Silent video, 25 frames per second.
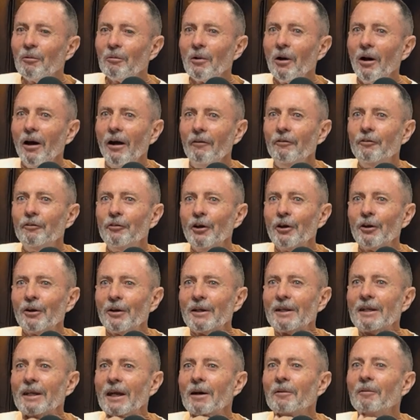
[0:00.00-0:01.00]
like, felt
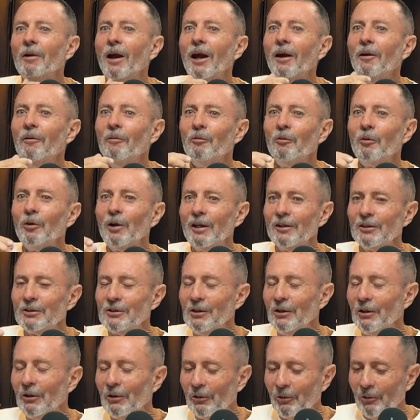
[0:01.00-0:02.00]
it come up, and
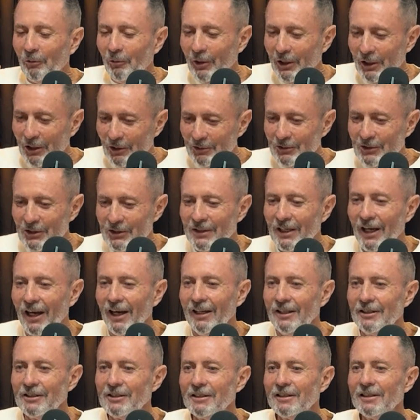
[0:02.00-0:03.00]
the wheels
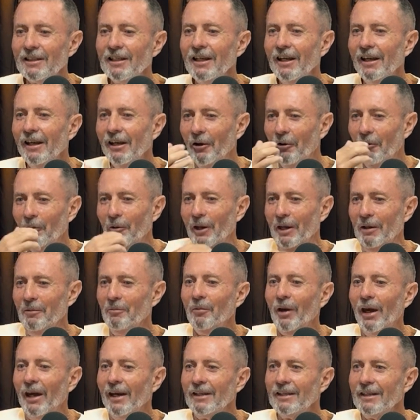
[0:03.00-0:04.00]
touched, and I went
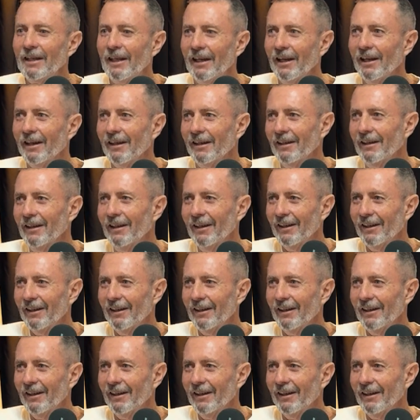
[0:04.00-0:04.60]
back down.